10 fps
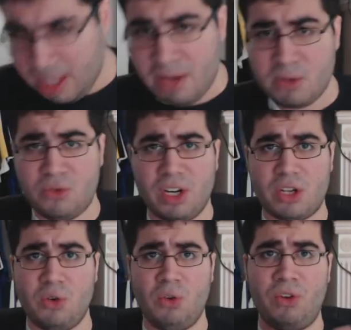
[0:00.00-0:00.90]
He was really
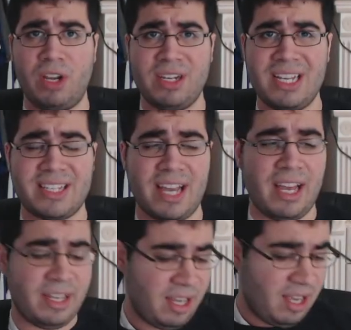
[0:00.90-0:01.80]
cool, really nice
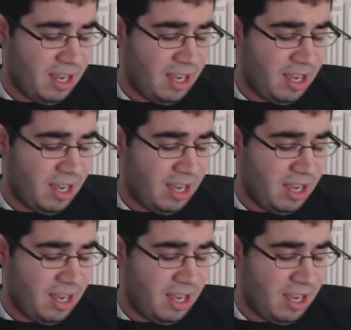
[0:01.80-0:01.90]
guy.